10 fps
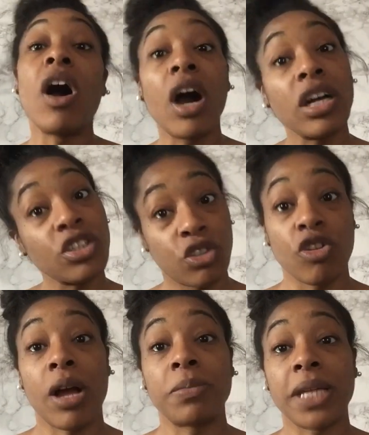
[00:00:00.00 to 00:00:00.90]
aren't
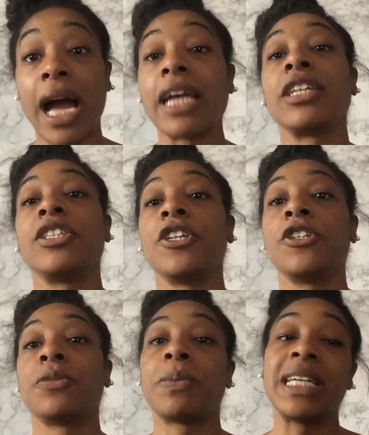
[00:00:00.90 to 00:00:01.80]
scrubs that I can
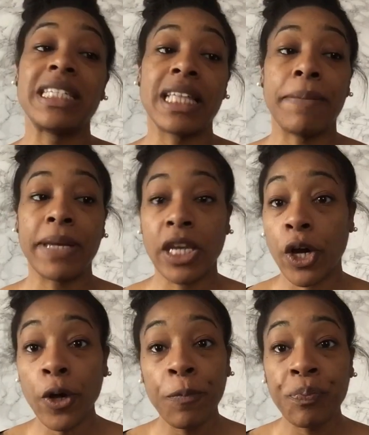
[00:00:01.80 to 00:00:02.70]
use, please let me
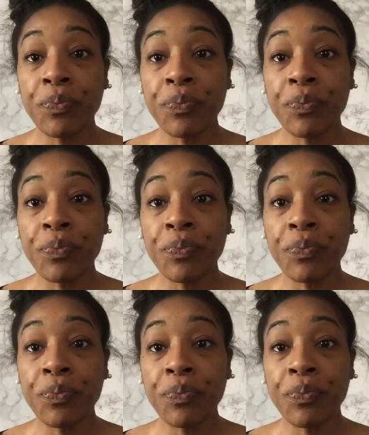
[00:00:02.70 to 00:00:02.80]
know.